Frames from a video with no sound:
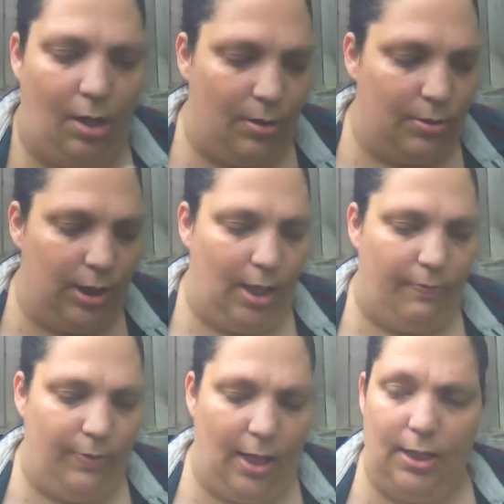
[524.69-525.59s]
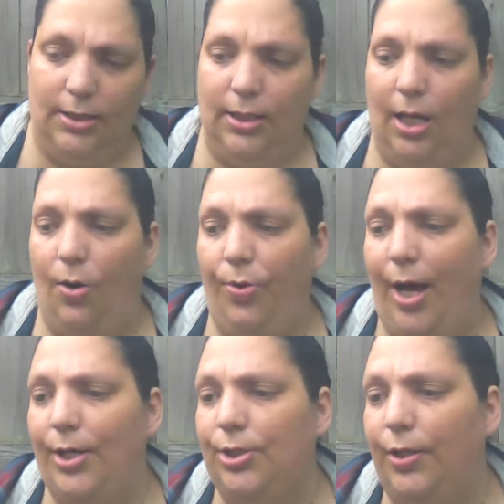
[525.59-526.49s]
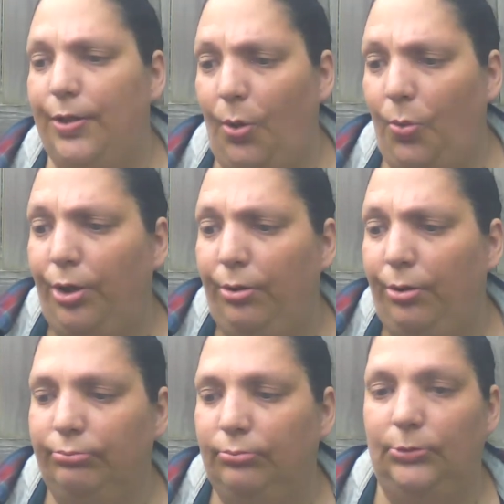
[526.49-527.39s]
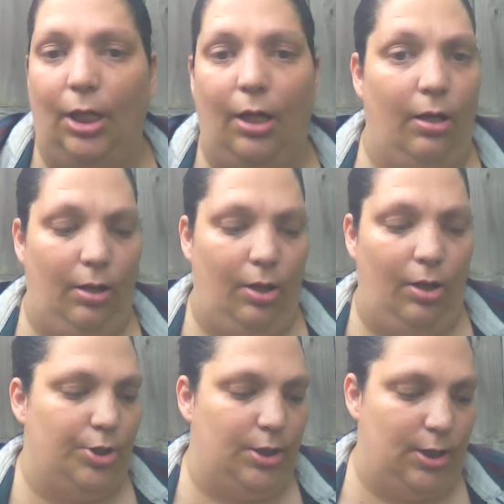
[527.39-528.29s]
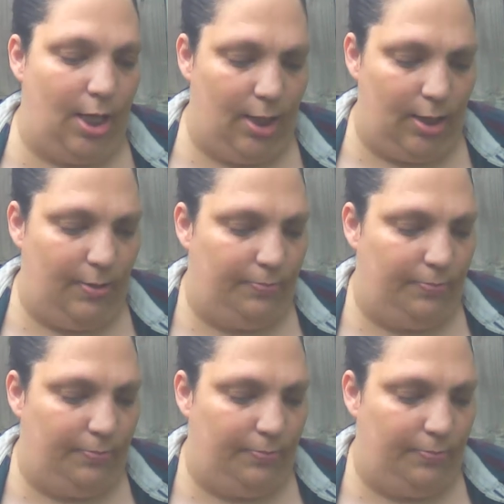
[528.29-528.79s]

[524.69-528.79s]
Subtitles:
So, yeah, that is the Oak, Ash, and Thorn. Gorgeous deck.